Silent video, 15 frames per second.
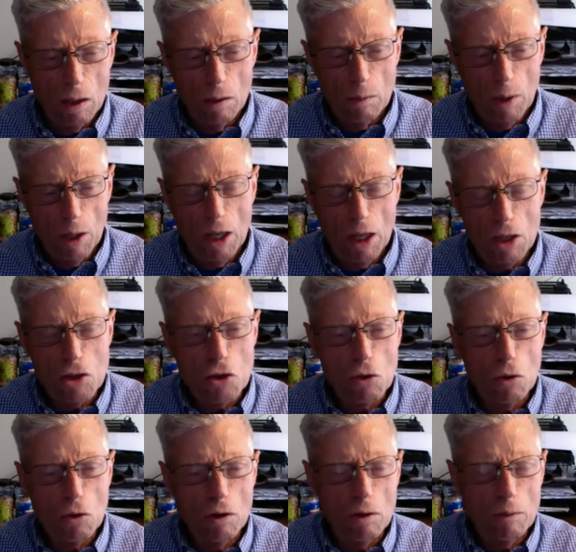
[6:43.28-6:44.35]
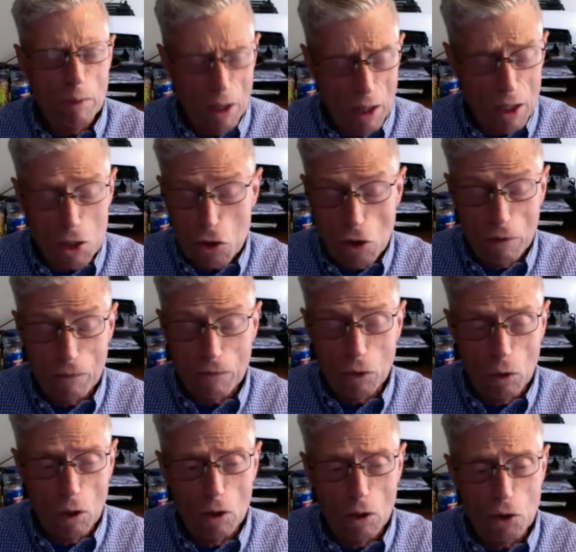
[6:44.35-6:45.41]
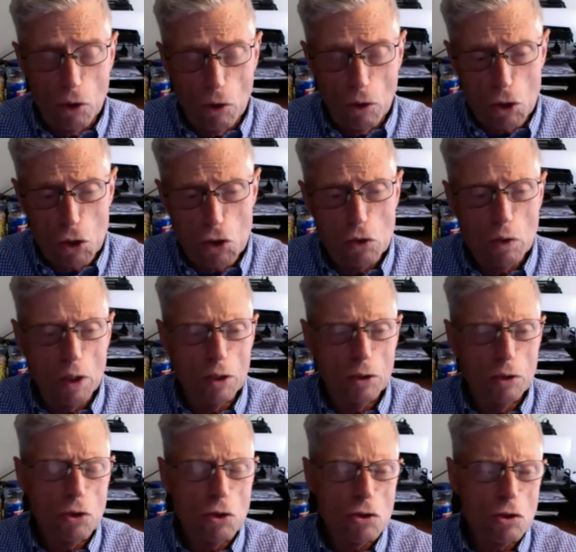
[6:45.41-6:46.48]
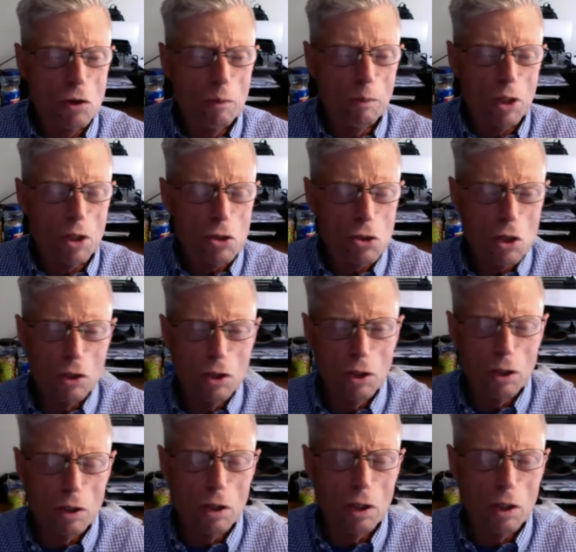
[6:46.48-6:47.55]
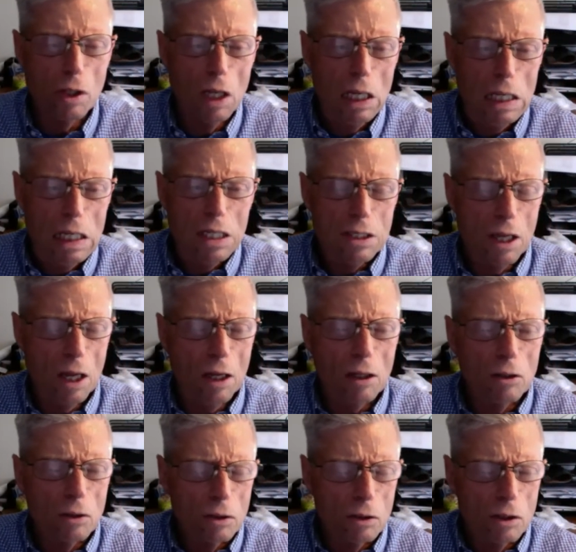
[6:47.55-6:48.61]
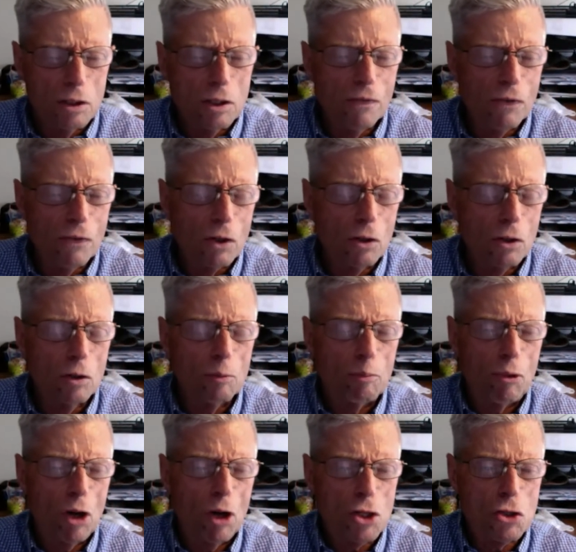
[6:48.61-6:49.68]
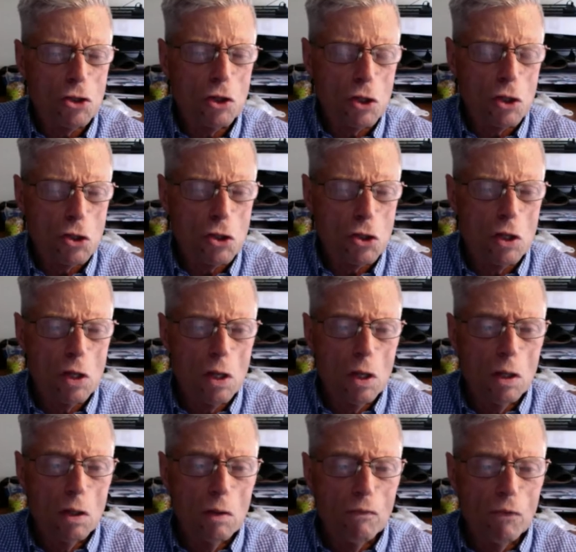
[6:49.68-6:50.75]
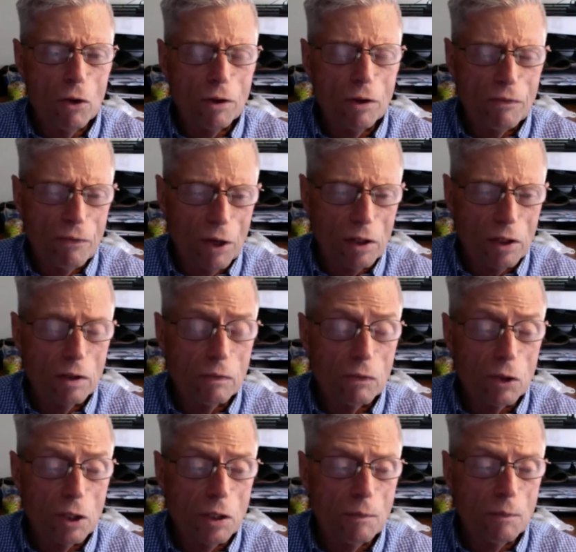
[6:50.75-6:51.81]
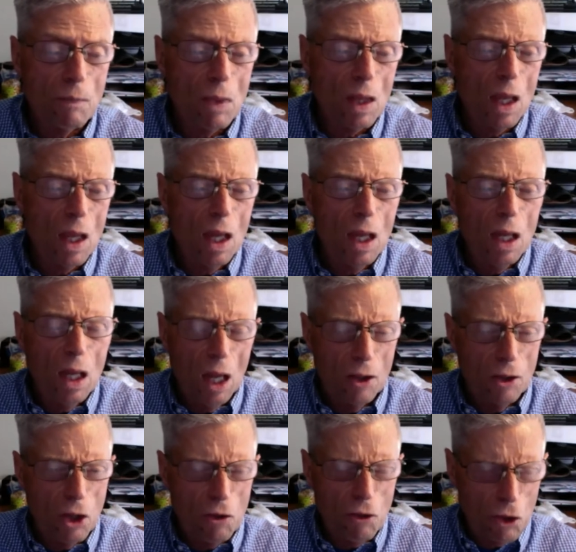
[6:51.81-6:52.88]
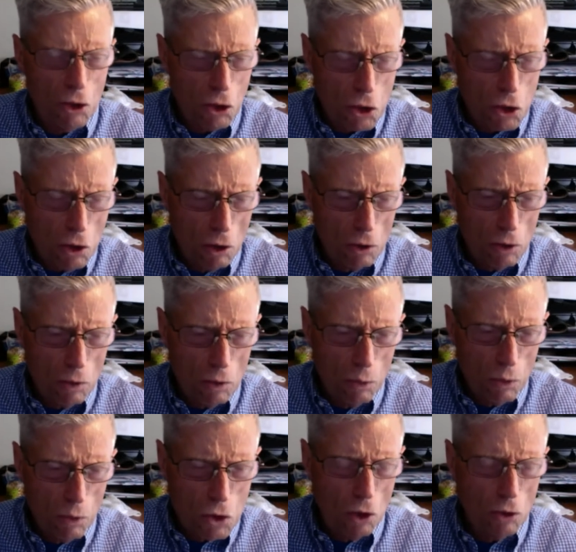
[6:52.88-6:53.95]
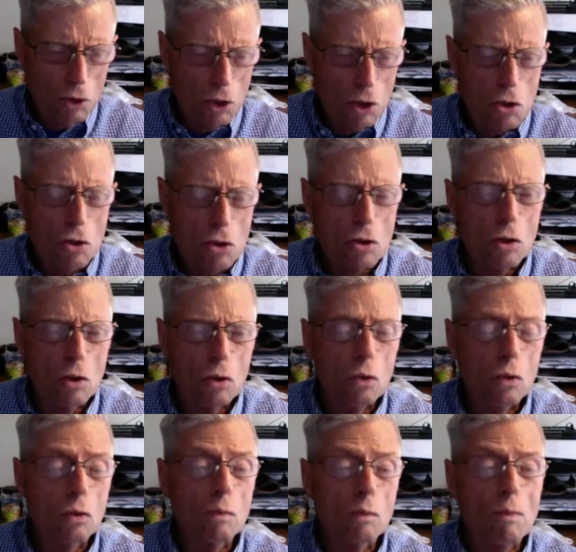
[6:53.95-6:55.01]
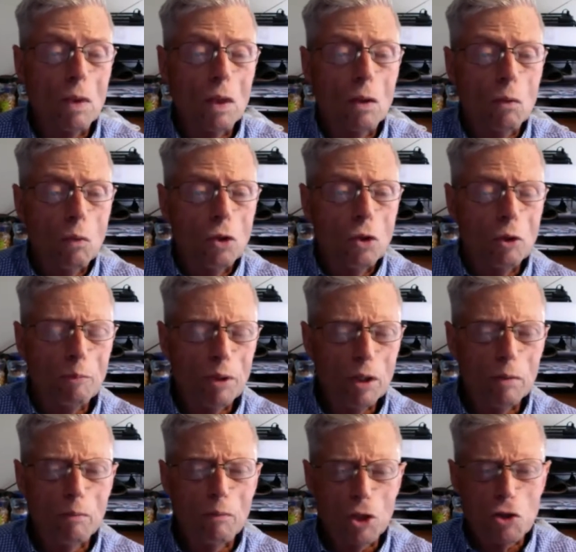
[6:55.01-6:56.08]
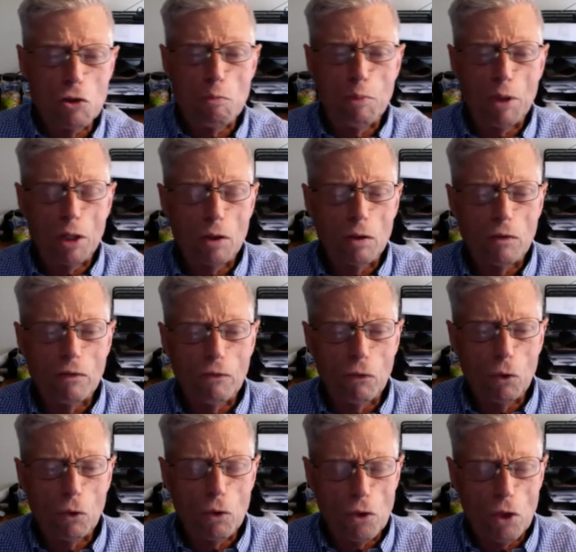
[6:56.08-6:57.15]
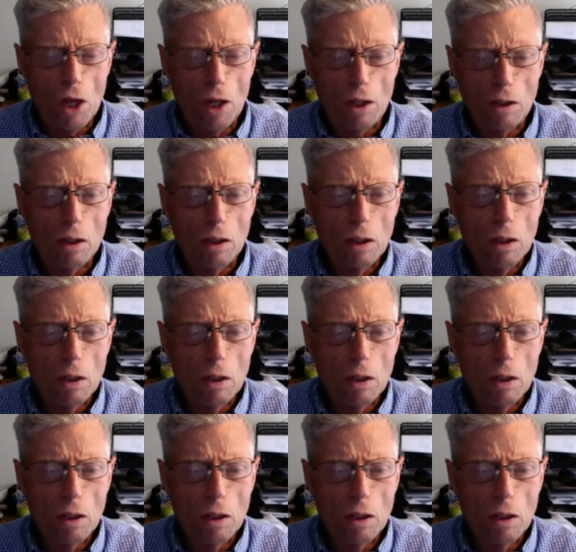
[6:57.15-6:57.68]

my hat is off to all of the artists who entered this show, because I think they tackled the difficult process very effectively. And I think the resulting show will be much better for that